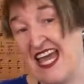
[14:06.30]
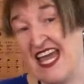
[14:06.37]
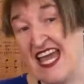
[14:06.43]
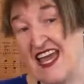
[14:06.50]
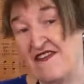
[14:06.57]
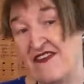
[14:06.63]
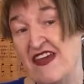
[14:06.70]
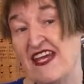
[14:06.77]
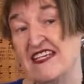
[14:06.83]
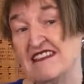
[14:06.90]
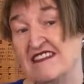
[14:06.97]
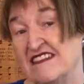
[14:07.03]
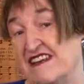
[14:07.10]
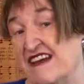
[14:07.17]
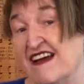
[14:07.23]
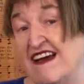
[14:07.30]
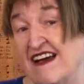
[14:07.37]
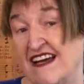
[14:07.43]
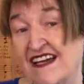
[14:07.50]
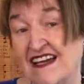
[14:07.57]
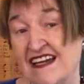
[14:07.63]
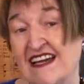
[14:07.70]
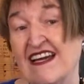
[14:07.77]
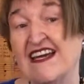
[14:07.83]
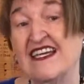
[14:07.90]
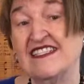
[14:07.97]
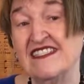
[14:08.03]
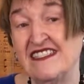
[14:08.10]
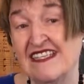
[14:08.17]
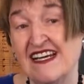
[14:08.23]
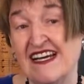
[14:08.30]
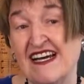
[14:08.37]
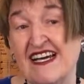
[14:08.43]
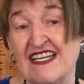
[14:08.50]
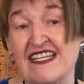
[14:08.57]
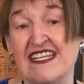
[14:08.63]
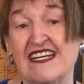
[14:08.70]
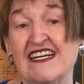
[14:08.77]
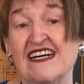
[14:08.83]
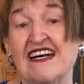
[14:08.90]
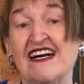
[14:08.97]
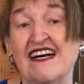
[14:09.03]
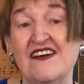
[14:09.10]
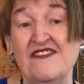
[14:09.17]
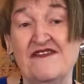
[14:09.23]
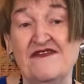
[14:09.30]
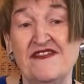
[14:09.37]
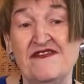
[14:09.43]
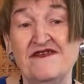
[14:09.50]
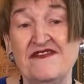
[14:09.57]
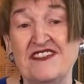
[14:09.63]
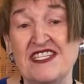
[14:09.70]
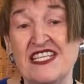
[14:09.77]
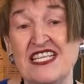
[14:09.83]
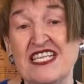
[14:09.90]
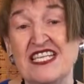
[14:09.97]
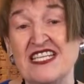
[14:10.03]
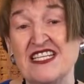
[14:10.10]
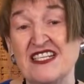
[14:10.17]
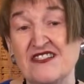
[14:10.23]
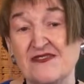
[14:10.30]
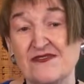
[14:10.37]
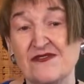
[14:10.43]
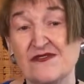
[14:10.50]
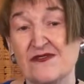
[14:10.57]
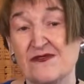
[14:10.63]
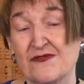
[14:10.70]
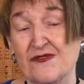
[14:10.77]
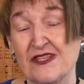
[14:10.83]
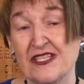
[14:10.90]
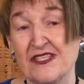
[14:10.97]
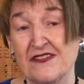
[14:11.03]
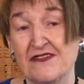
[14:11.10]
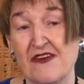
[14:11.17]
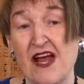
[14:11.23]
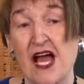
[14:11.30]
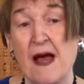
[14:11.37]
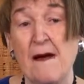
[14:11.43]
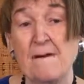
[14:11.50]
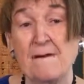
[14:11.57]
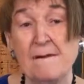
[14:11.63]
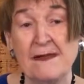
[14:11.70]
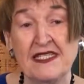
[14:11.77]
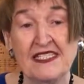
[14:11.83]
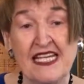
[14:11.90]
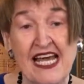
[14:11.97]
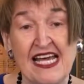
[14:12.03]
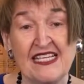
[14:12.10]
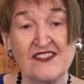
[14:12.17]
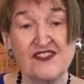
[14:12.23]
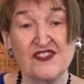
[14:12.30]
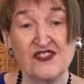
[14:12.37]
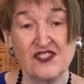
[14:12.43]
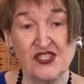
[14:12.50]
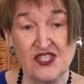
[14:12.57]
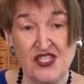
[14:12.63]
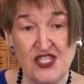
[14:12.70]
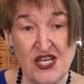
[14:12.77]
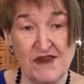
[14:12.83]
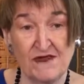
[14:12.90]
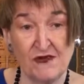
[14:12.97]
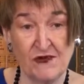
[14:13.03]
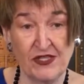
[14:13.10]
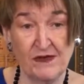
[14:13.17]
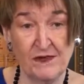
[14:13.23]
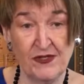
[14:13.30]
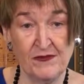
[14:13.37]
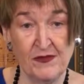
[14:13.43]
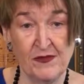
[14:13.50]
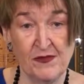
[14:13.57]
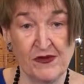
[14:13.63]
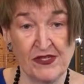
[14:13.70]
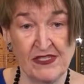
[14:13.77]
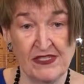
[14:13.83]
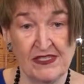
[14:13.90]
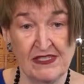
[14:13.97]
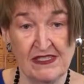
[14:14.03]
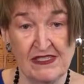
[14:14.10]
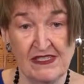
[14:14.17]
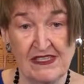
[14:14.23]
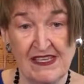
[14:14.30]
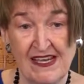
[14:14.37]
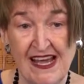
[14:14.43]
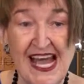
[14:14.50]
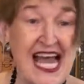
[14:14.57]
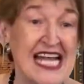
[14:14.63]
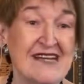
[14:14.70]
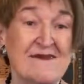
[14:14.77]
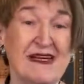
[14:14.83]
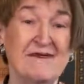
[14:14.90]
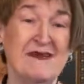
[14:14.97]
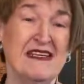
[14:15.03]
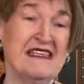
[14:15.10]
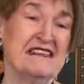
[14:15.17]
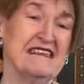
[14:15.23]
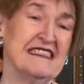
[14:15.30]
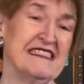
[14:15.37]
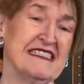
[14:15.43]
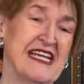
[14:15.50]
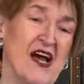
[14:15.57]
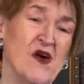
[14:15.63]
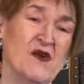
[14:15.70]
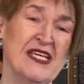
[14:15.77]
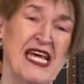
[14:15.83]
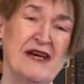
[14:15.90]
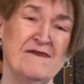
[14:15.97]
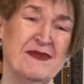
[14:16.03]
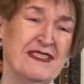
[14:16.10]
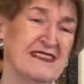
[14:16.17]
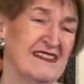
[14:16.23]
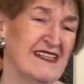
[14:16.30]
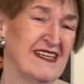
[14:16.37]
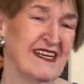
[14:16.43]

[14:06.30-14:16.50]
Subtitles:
If Hezekiah had died 15 years earlier, Manasseh never would have been born. And it might be easy to say, oh yeah, but,